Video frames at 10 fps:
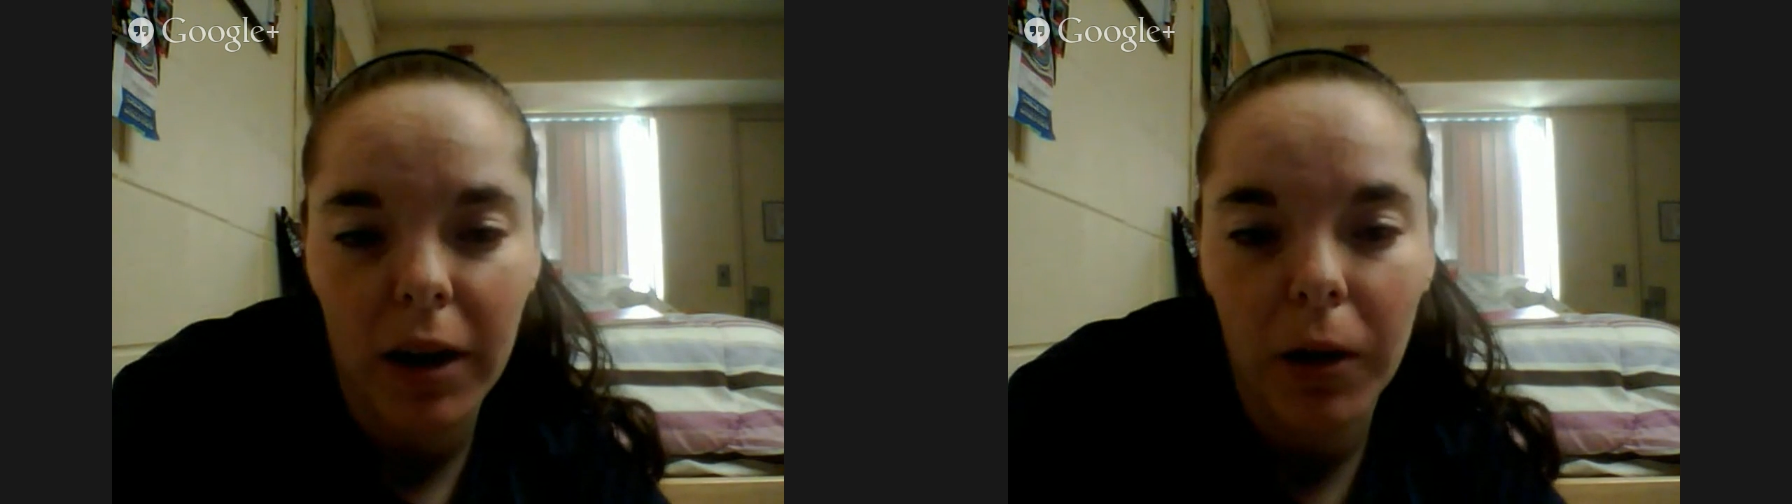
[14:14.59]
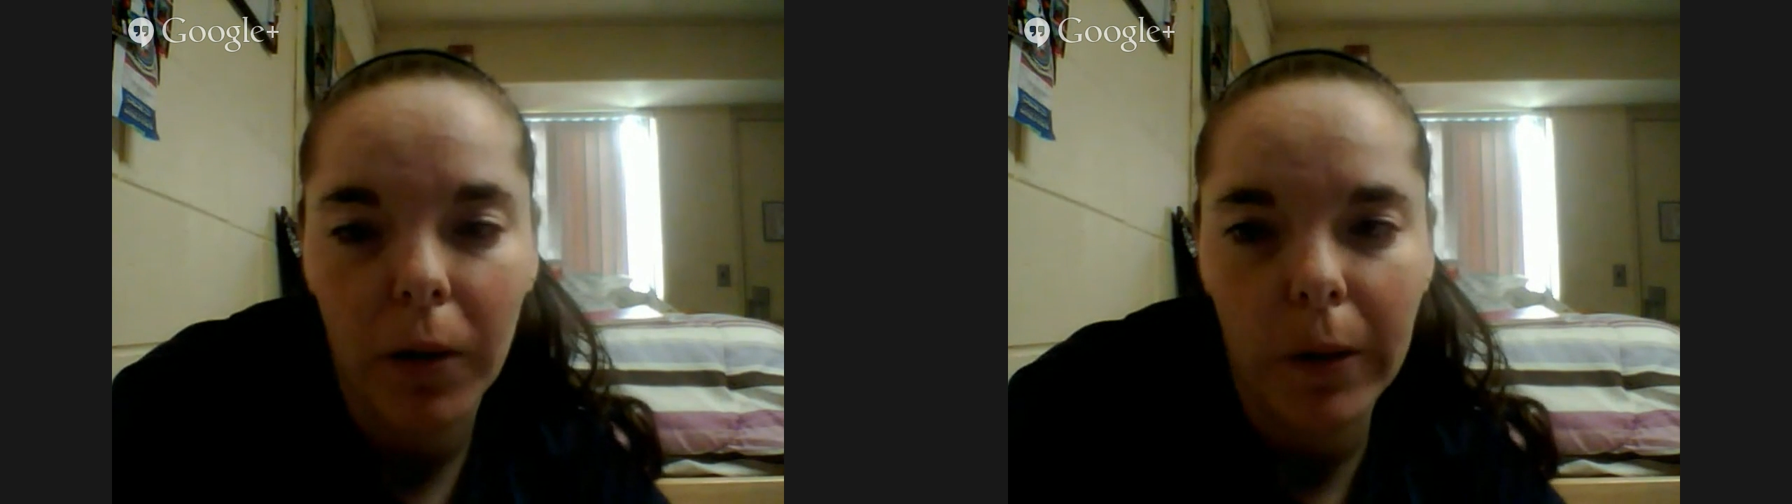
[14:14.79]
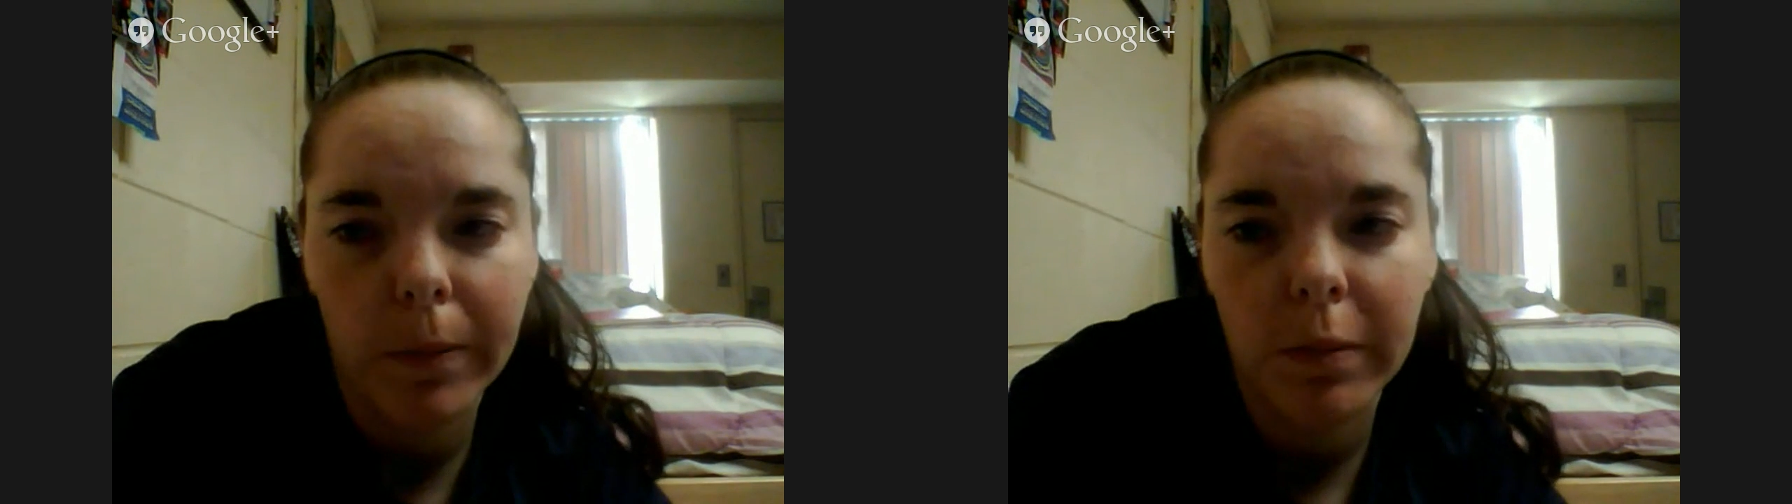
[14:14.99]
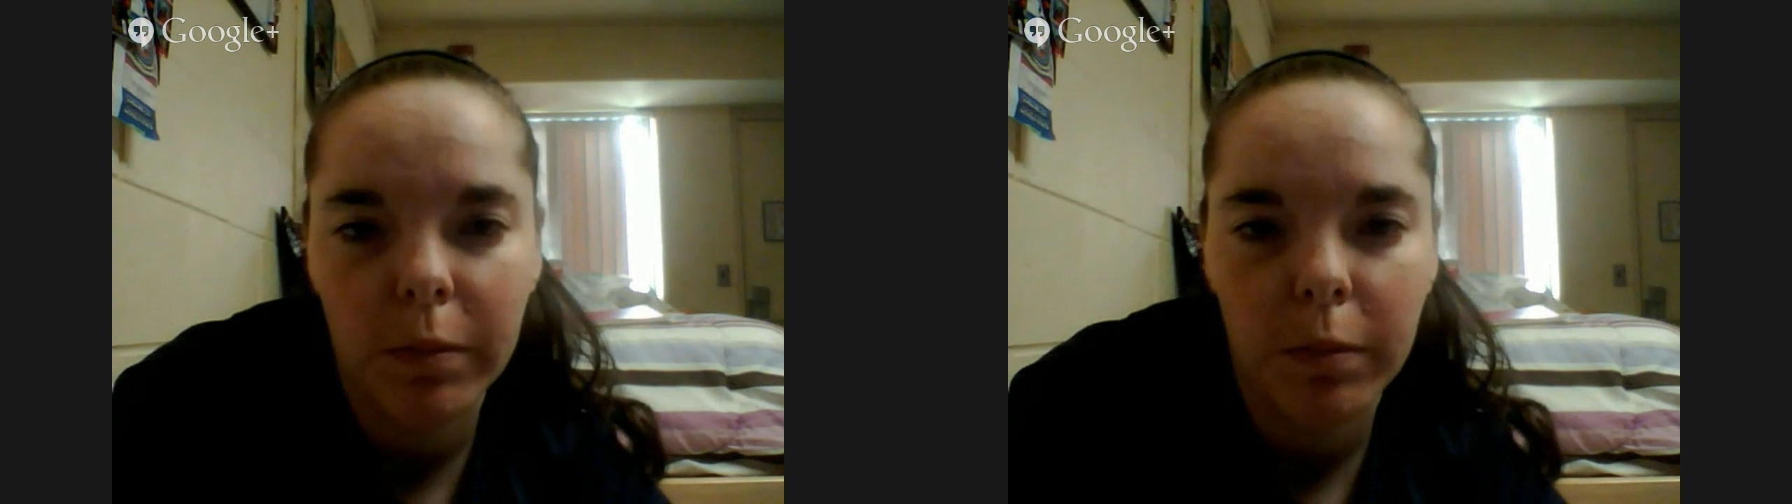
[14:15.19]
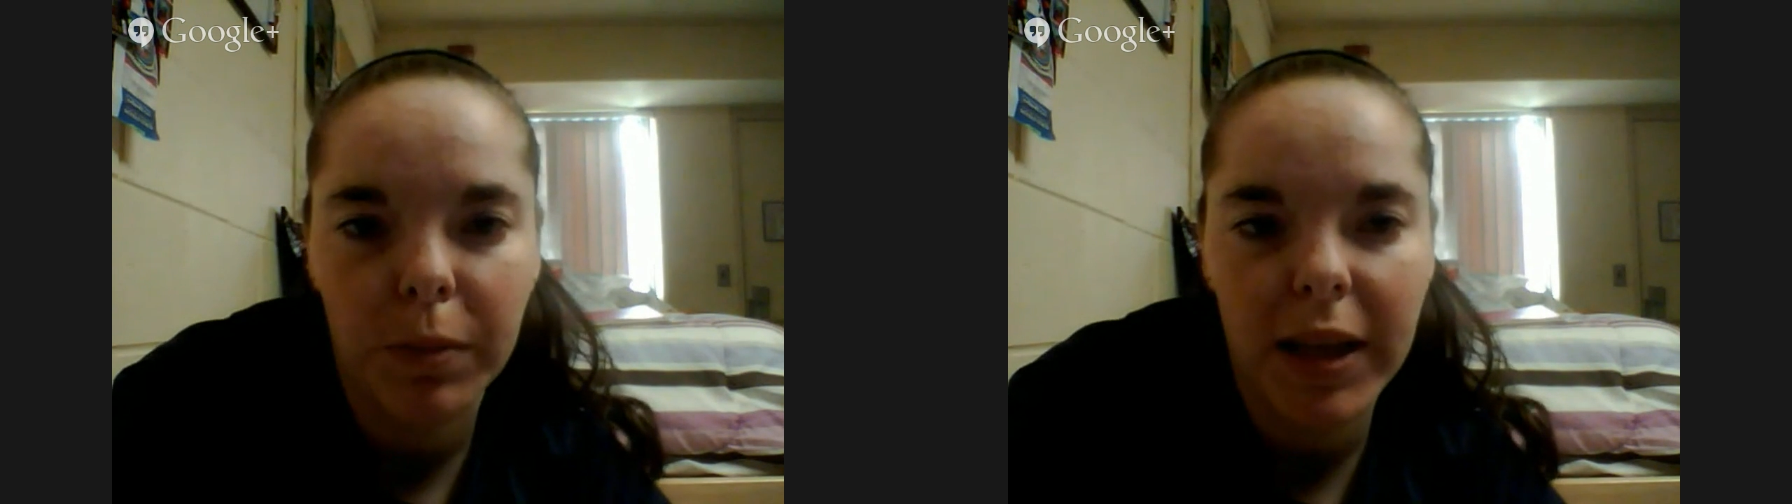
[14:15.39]
home
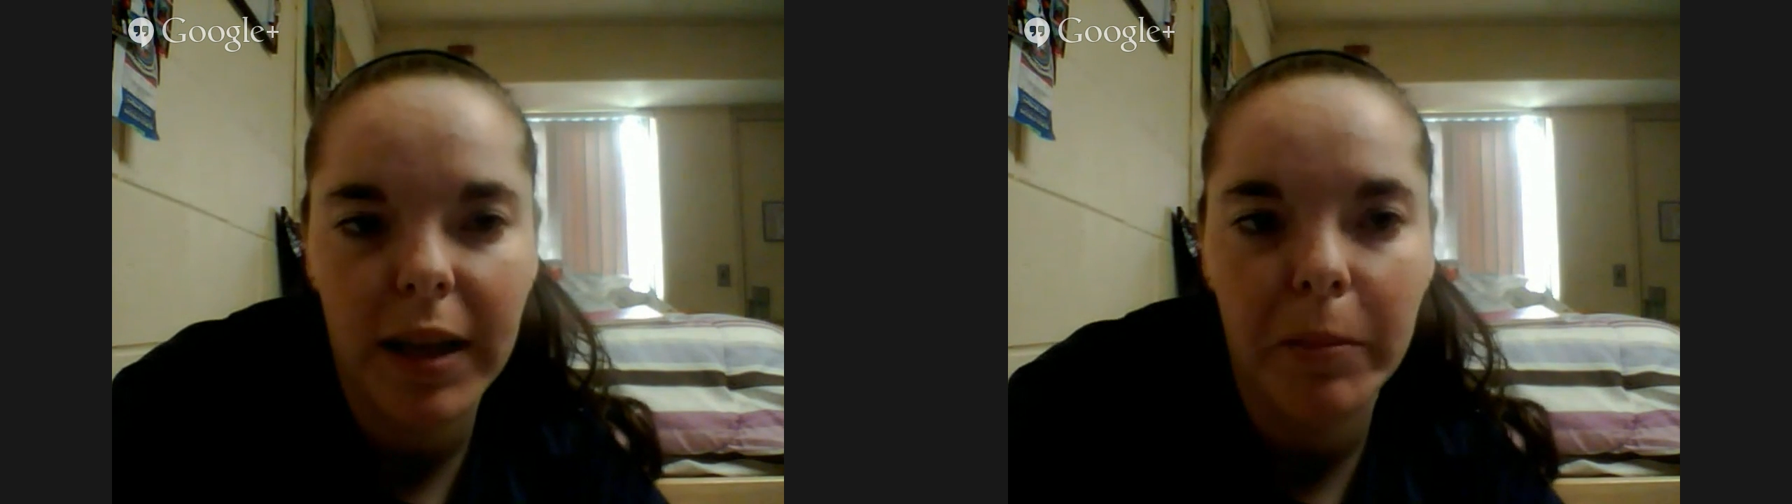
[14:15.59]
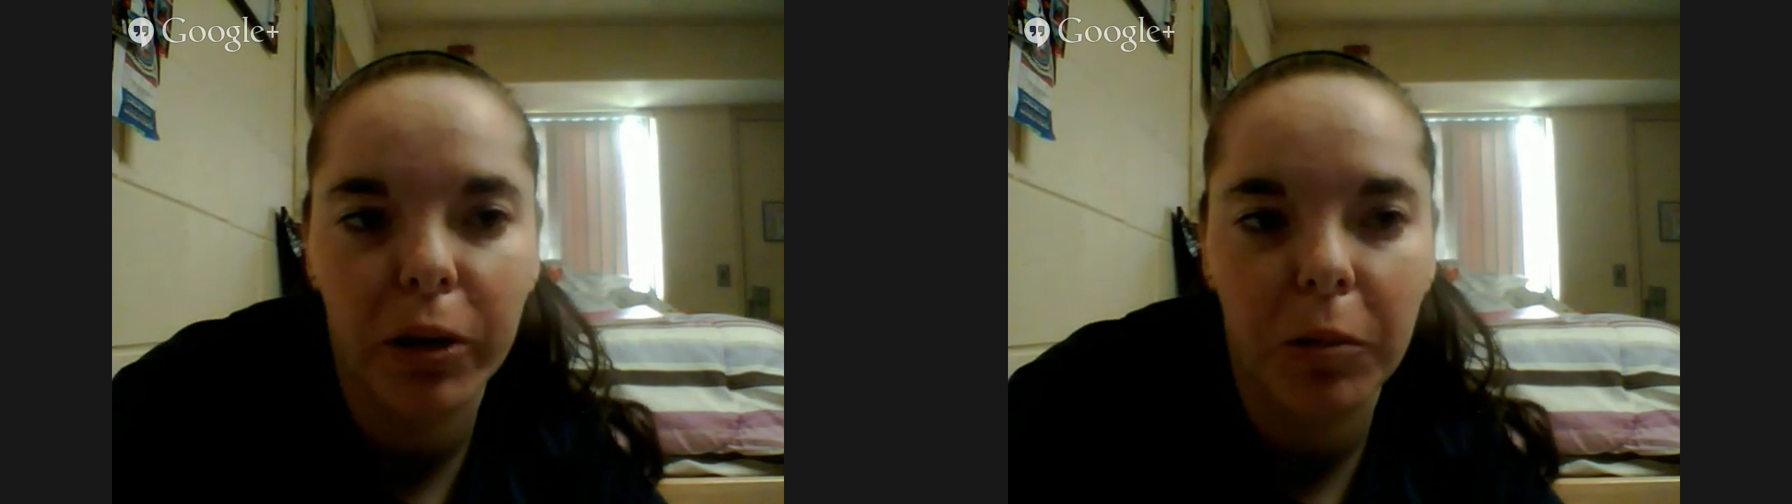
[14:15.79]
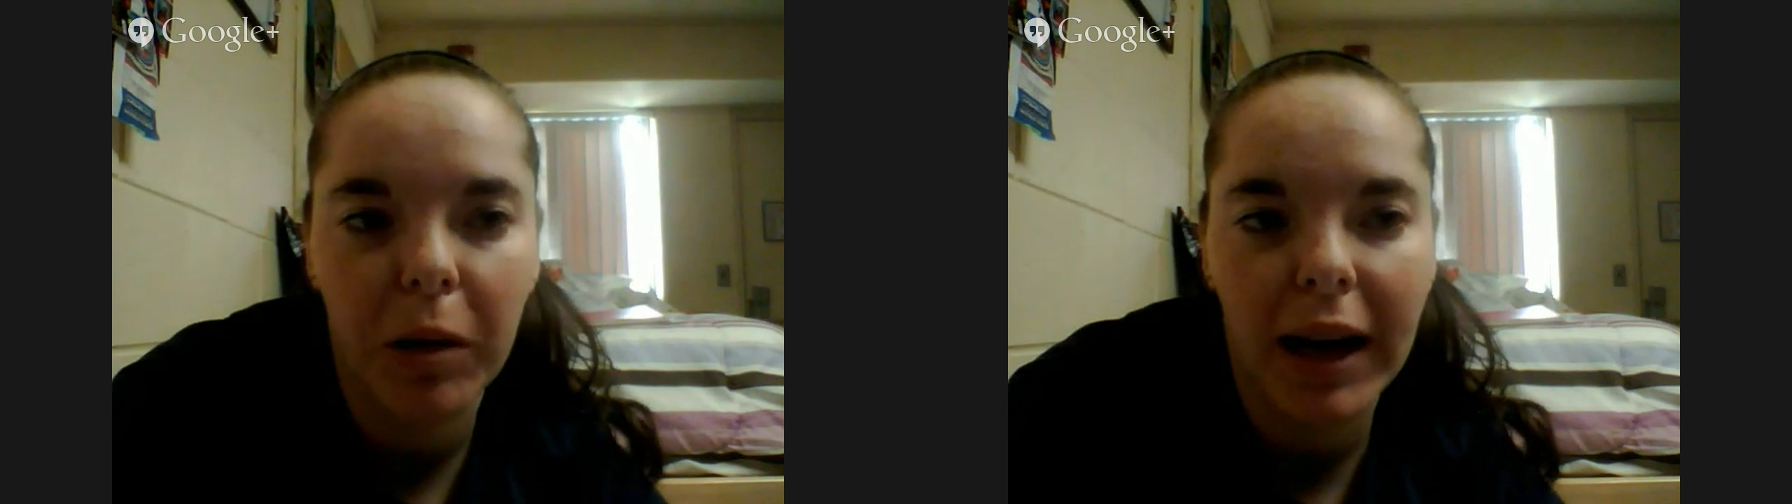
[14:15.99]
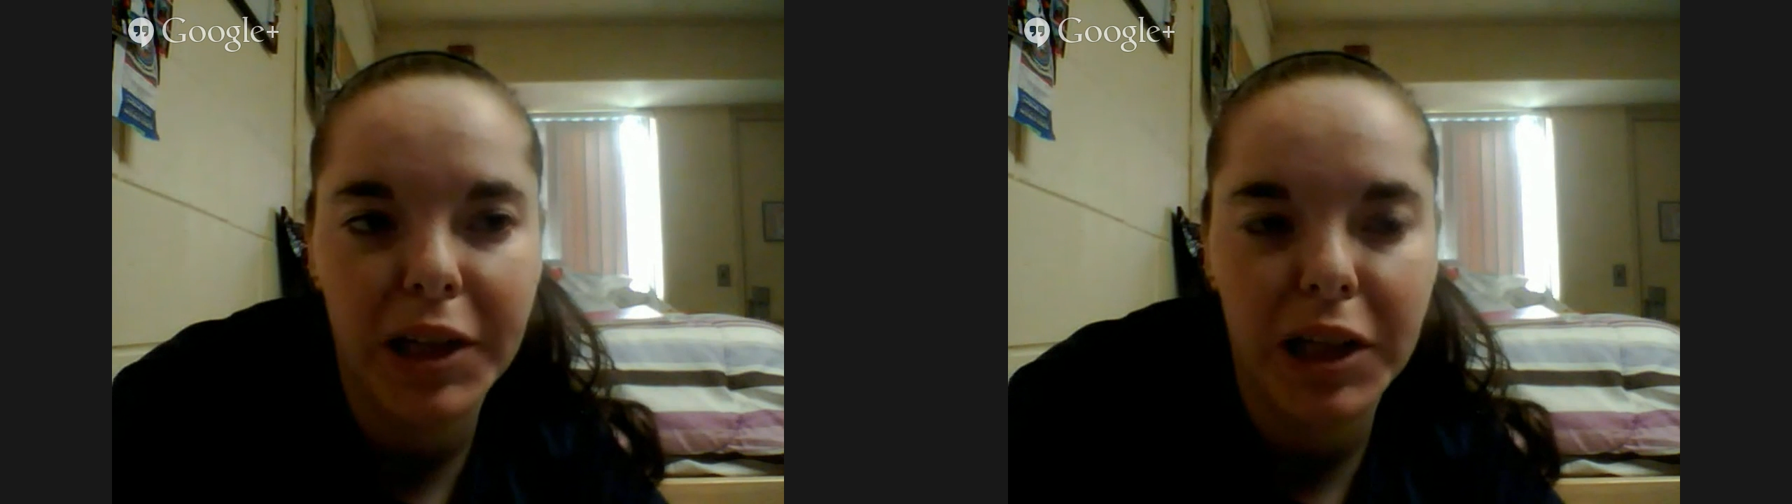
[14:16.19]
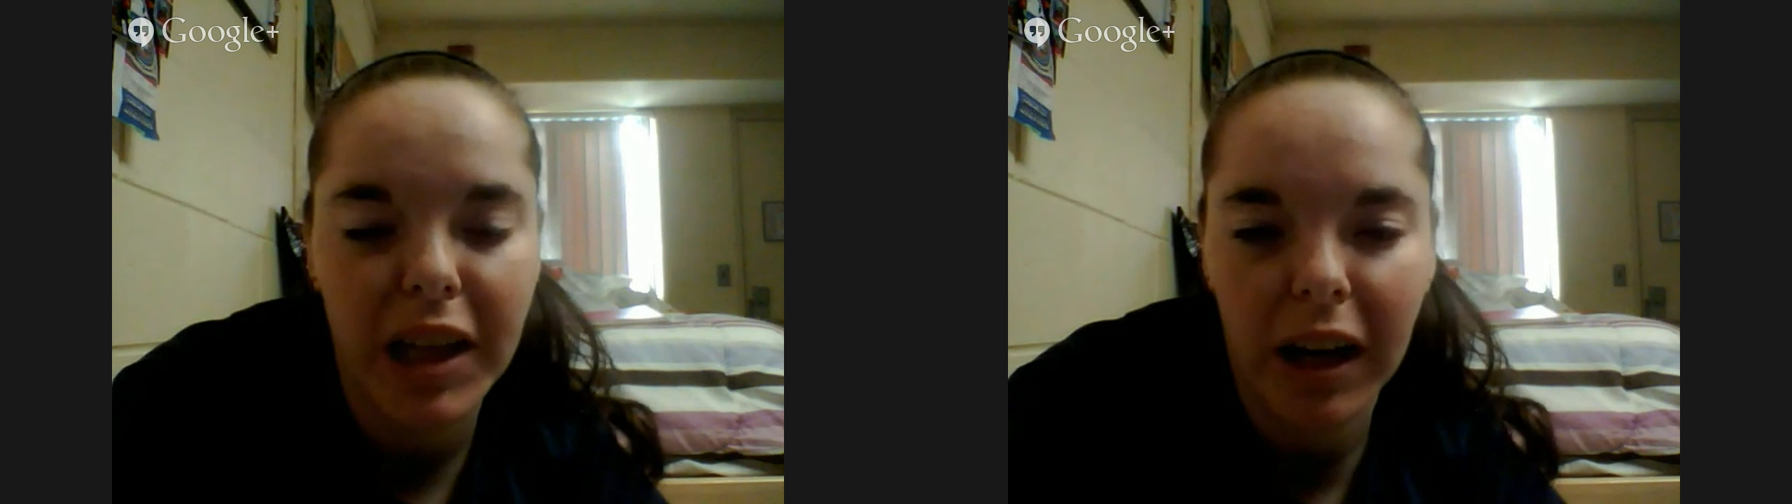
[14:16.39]
be able to watch